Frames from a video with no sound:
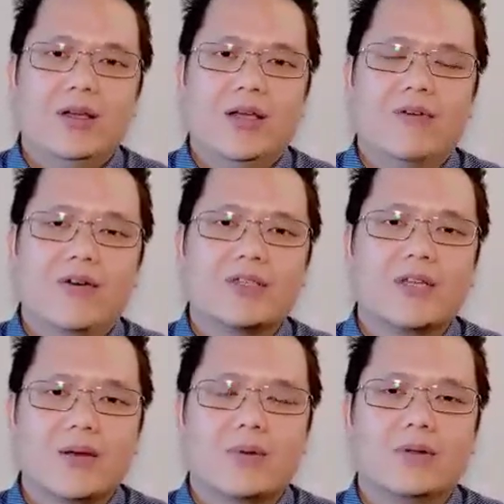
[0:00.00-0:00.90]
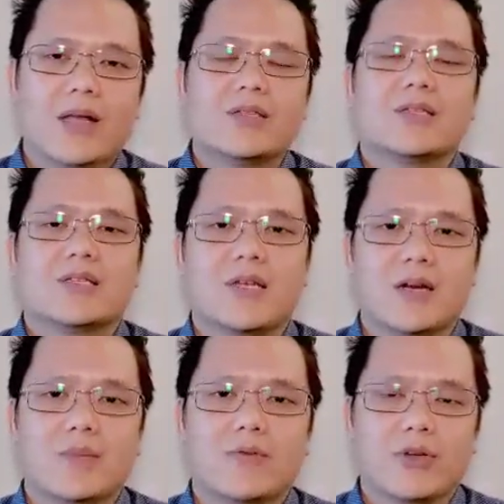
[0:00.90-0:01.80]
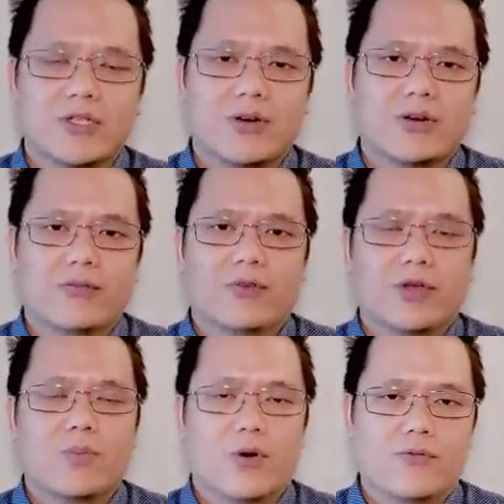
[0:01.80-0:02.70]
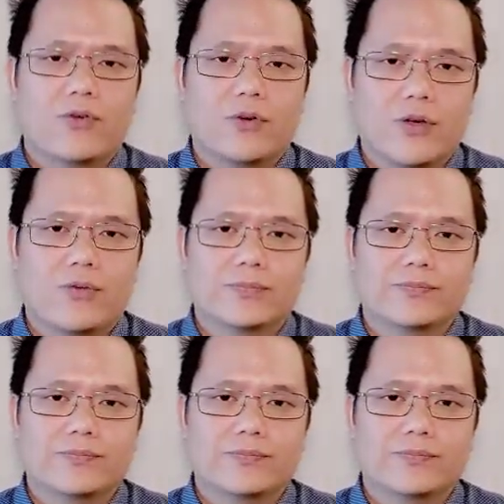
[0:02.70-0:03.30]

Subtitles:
a very stable and sustainable return for your portfolio.